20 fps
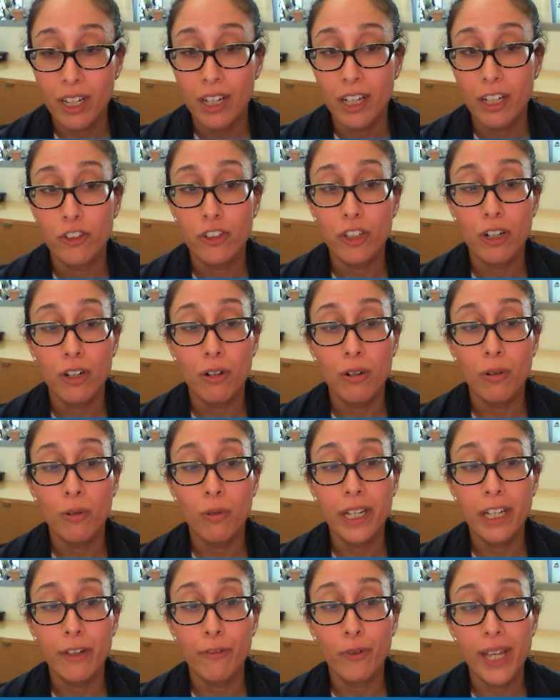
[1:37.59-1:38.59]
So
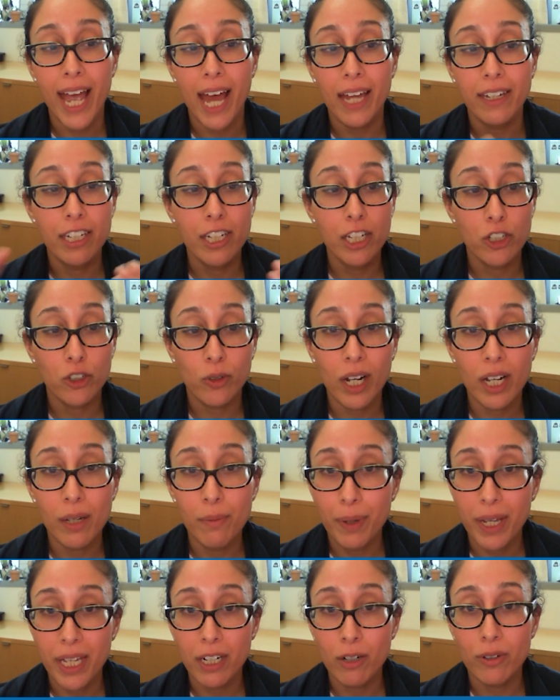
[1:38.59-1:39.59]
if we had to describe
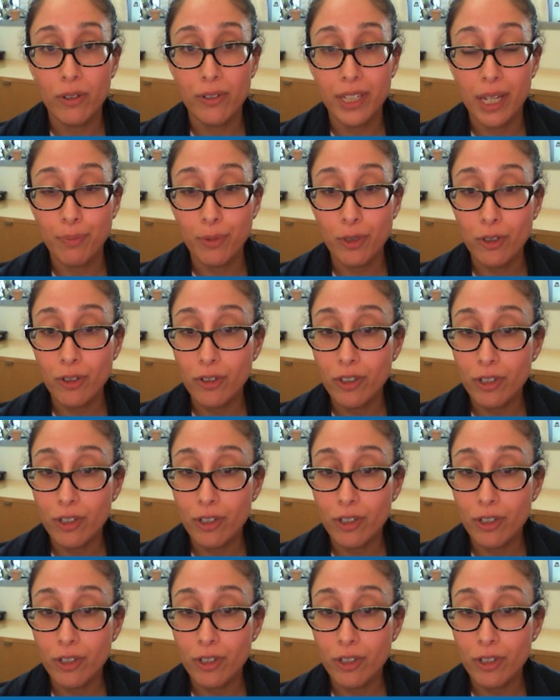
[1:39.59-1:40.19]
beta receptors,